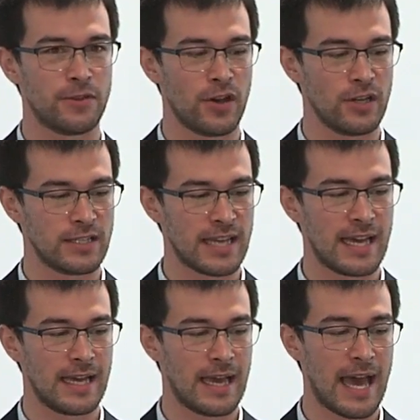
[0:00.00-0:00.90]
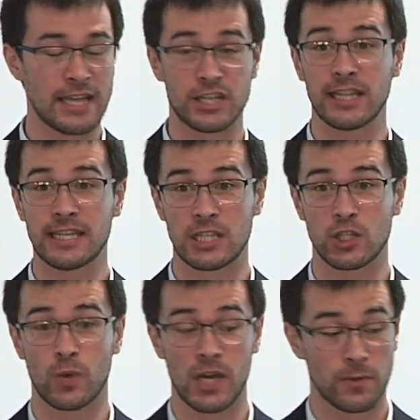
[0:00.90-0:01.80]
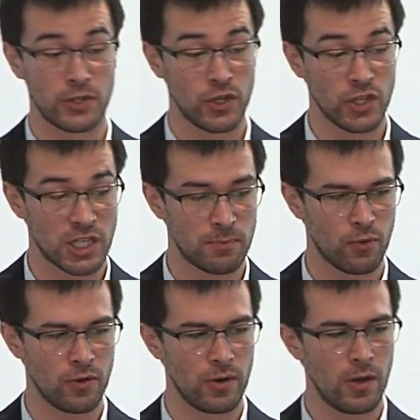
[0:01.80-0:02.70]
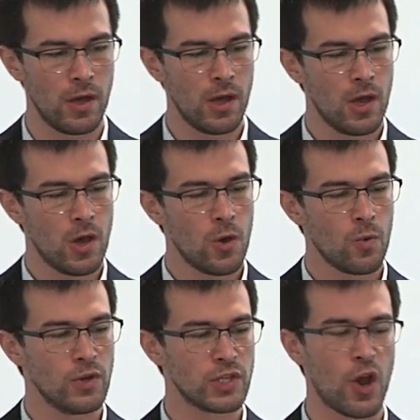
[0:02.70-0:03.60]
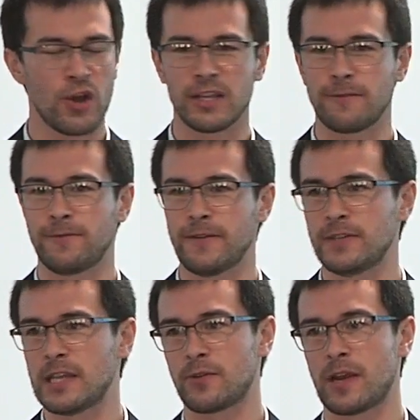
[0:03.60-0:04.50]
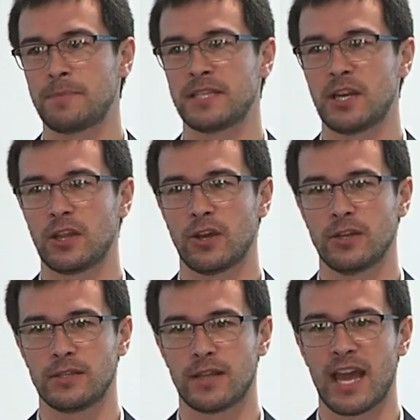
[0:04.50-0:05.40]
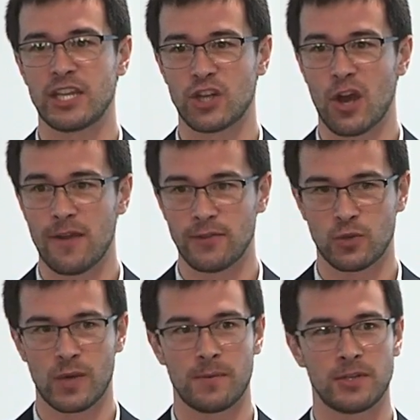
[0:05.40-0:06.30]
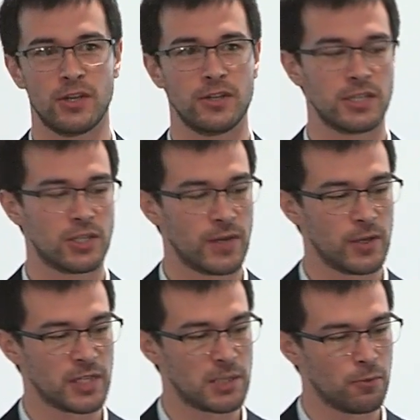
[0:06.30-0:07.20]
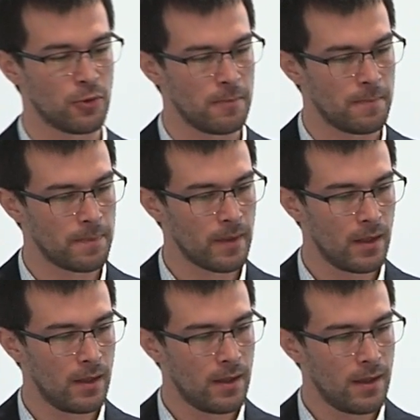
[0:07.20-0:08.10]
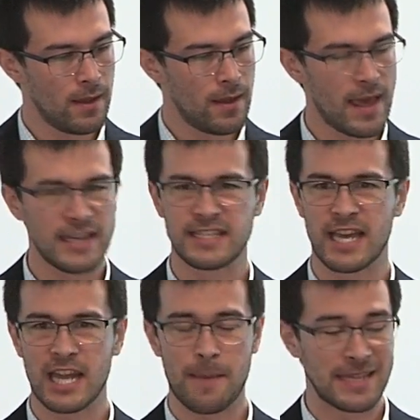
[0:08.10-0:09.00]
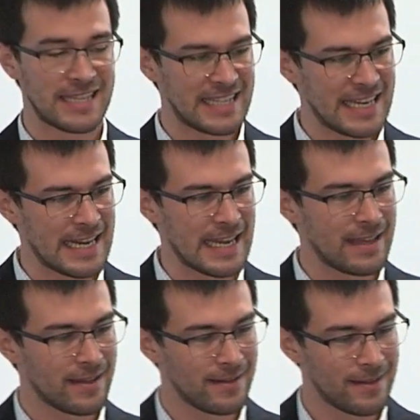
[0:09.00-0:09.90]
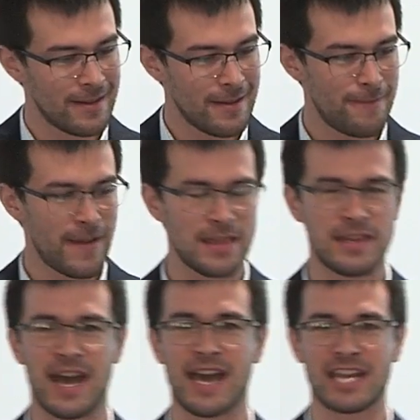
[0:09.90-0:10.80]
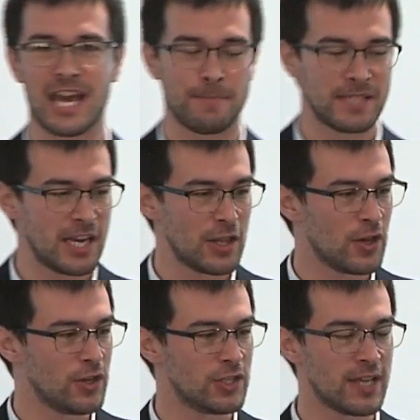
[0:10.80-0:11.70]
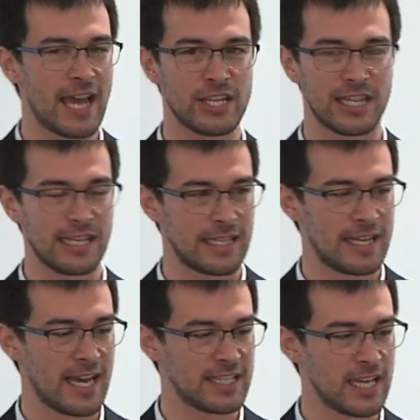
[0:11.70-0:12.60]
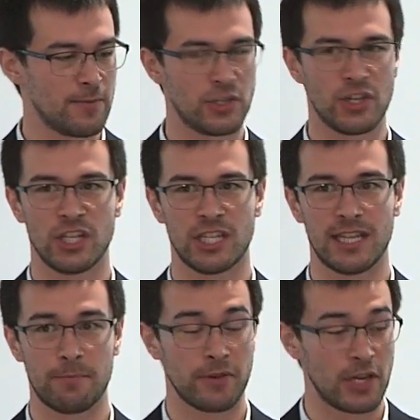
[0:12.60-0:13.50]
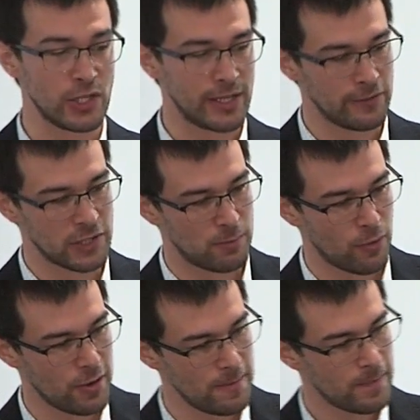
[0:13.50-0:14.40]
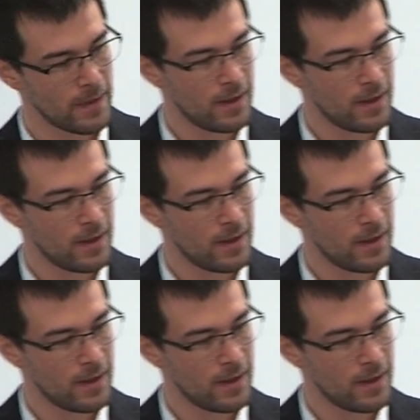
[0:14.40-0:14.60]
of those aged less than 20 returned to sport, whereas only 53% of those aged over 20 returned to strenuous sport. And a study up in Sydney found that 88% of those aged less than 18 returned to their pre-injury level sport,